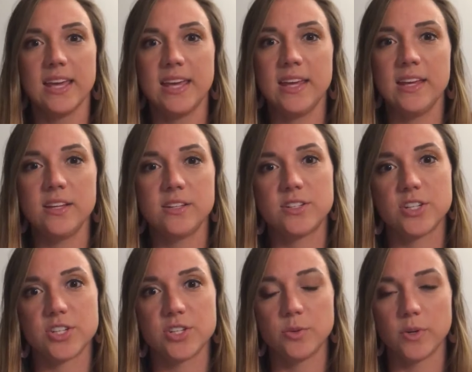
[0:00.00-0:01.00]
he
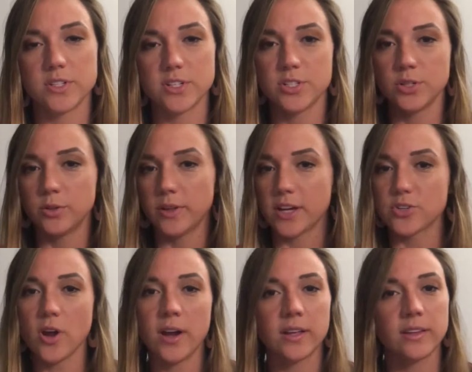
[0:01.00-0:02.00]
just knew what to do
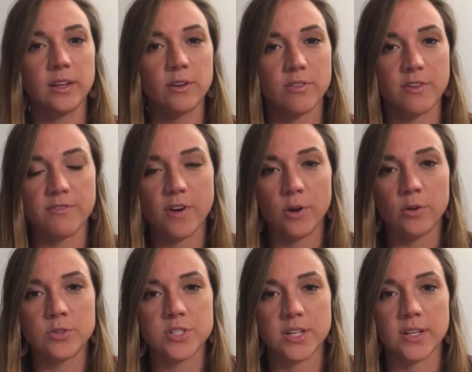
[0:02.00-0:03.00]
electronically over the
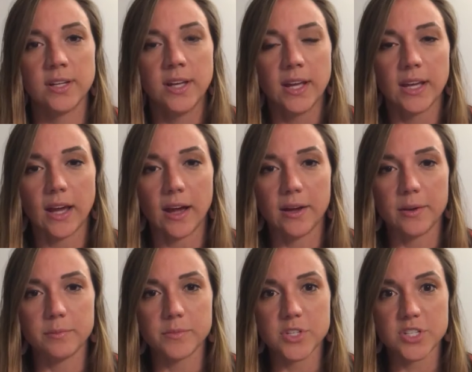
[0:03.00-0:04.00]
phone
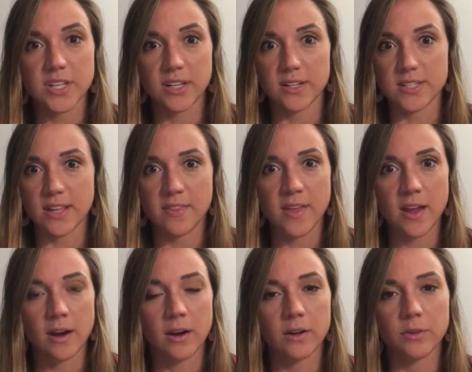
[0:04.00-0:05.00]
to just get us in
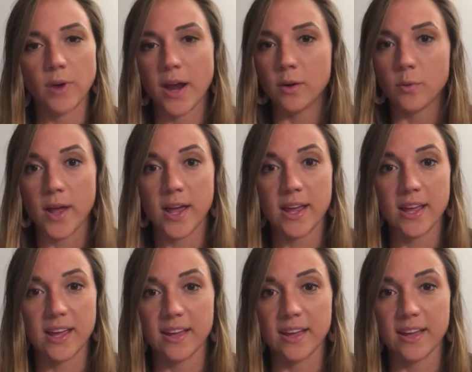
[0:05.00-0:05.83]
there right away.